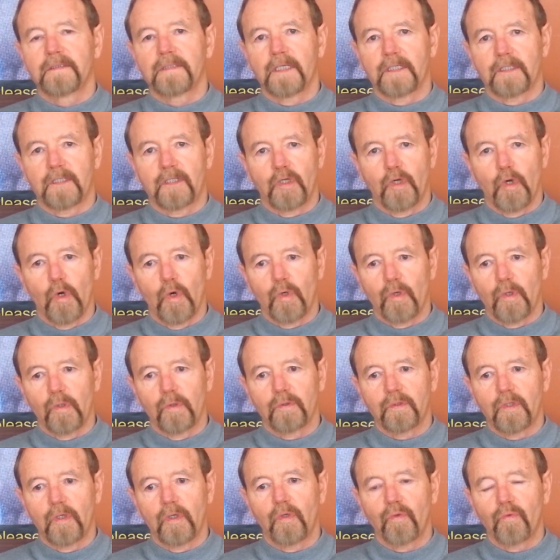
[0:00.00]
that go,
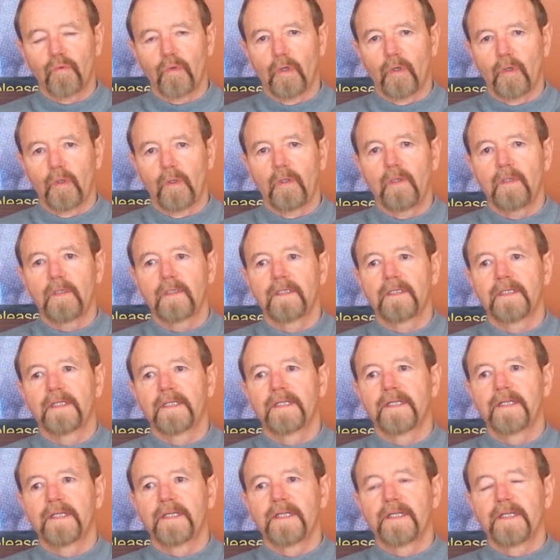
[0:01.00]
go, go role,
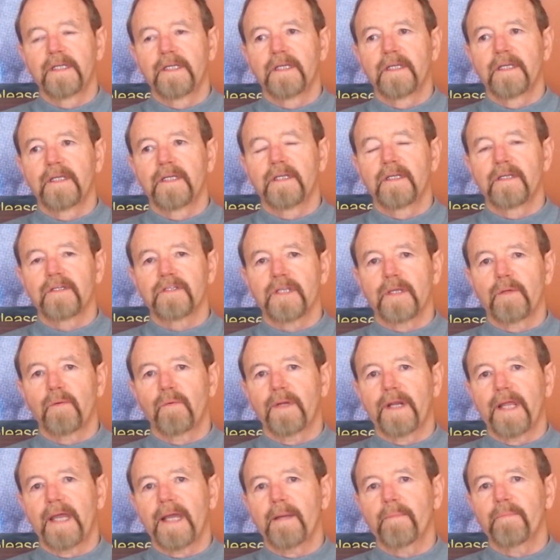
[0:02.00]
is that
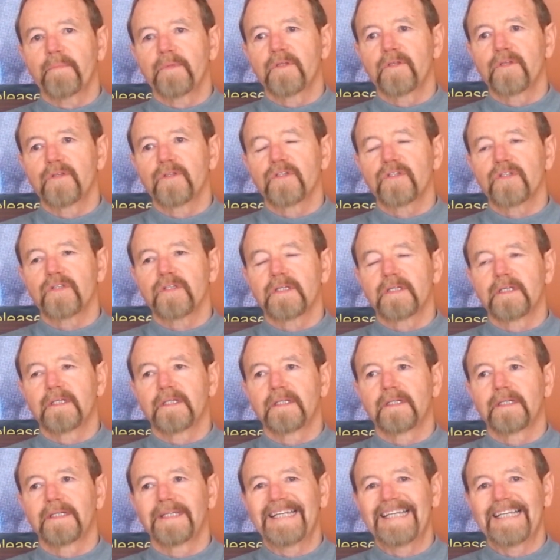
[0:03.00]
what happens
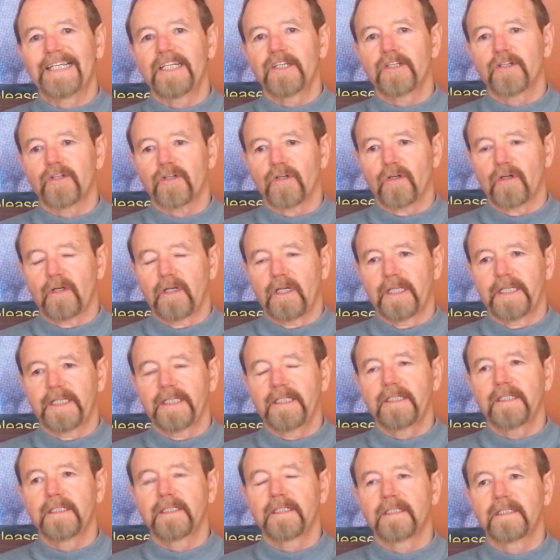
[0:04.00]

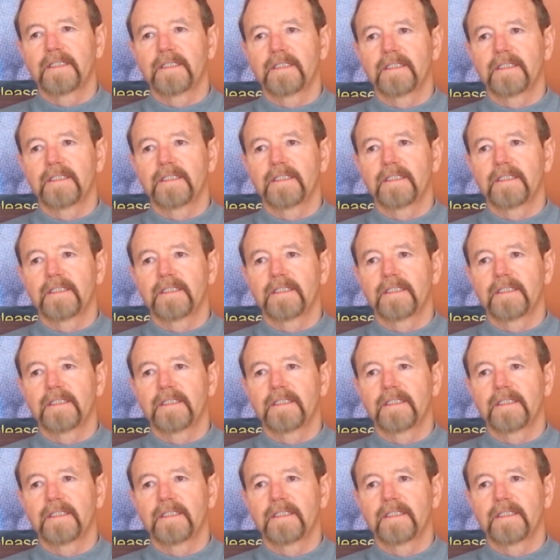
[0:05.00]
internally,